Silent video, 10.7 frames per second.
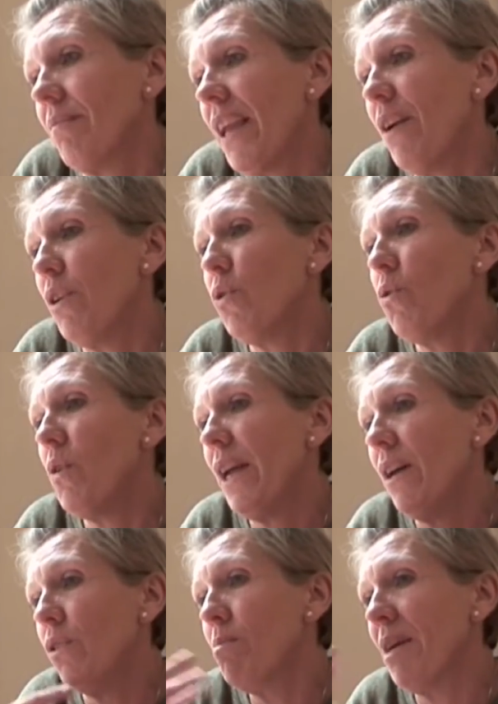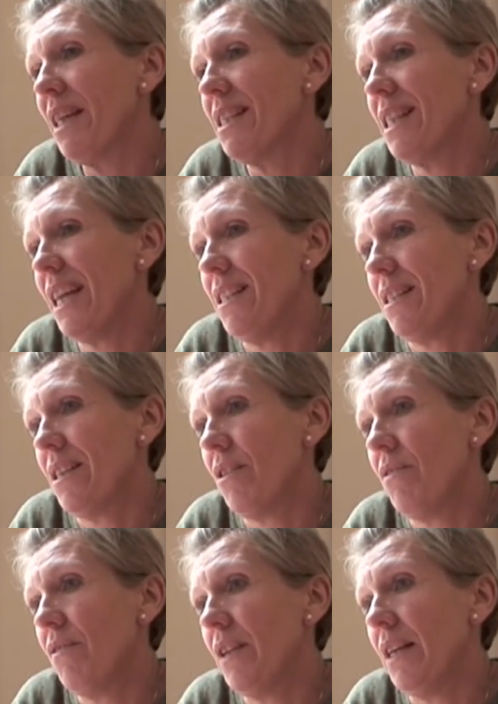It'll all make sense,
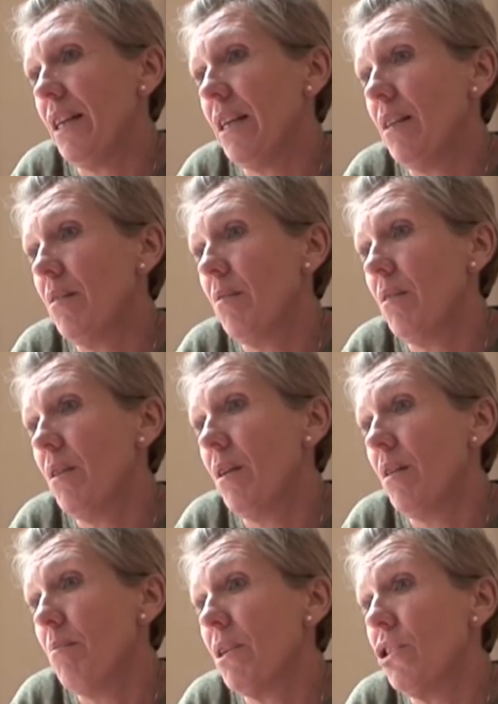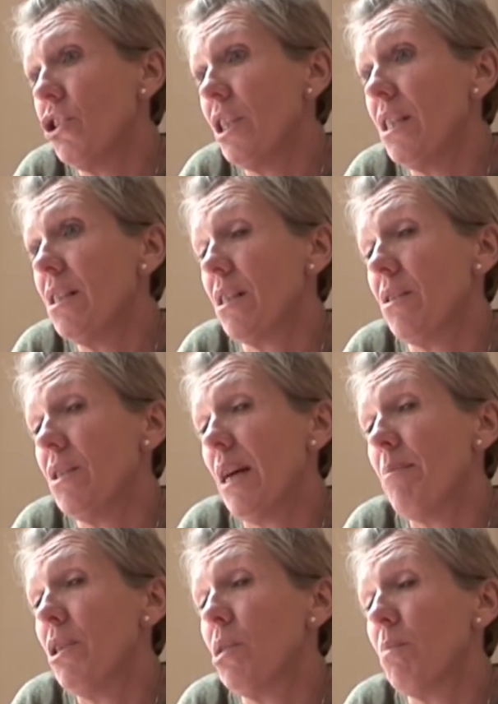hopefully, because she is so
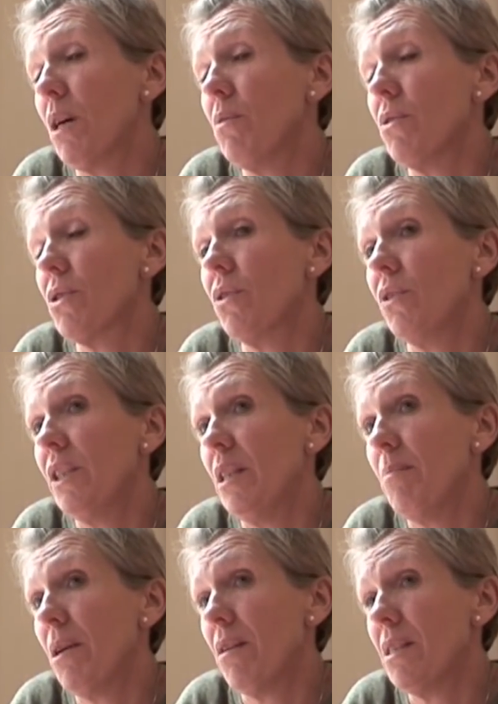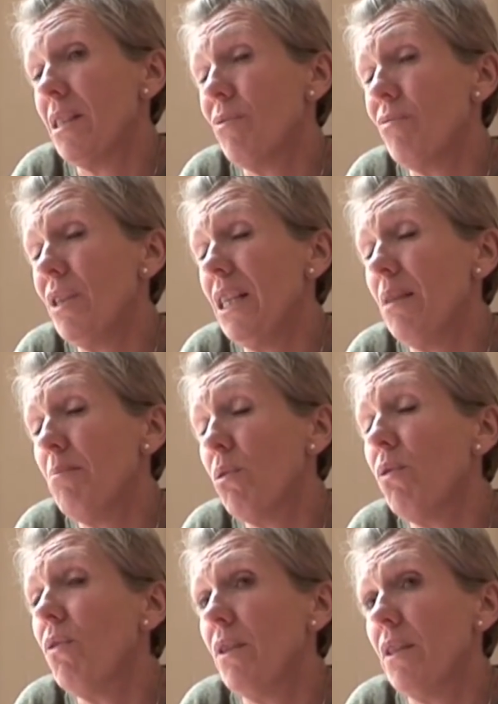damaged by what's gone on in the past, and it's really
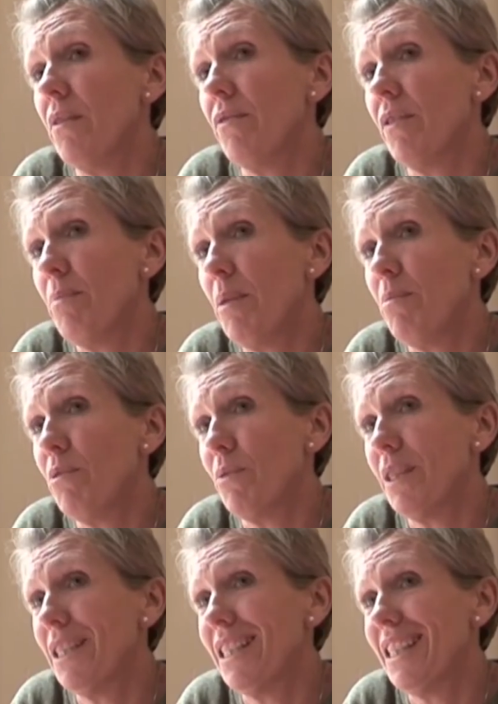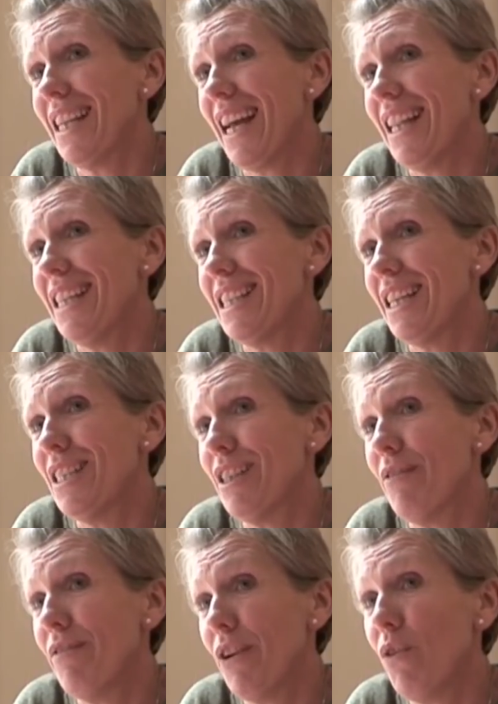important for people to understand and to
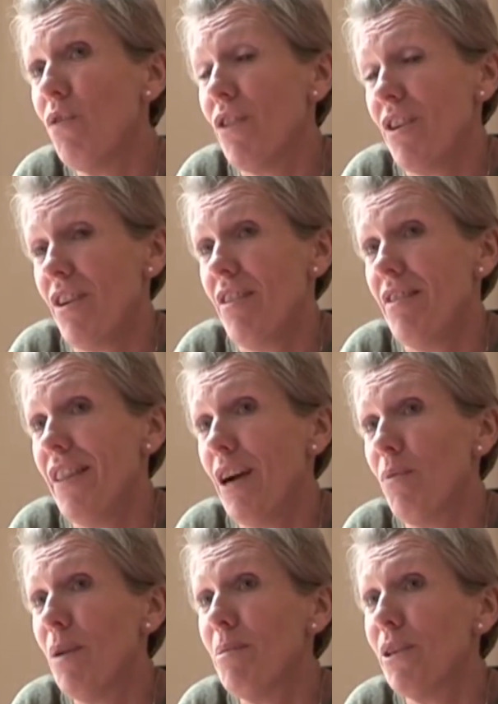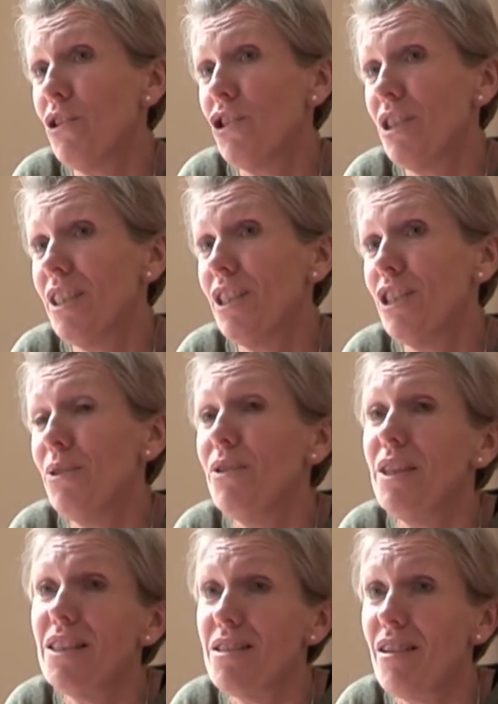feel for her in that way, because she's going to do
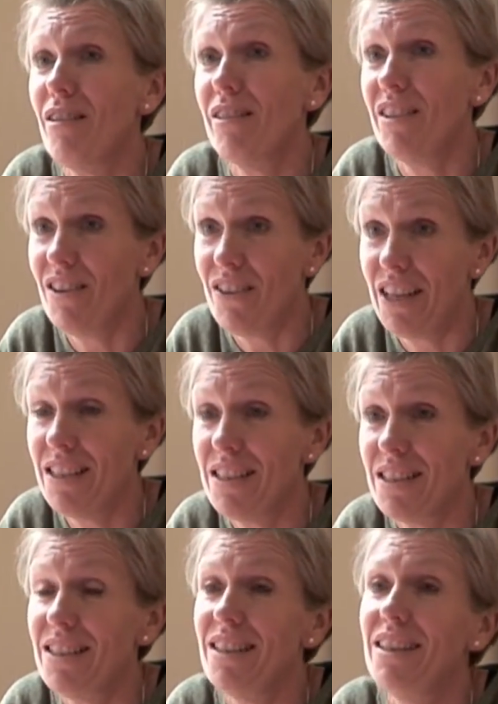things that aren't nice,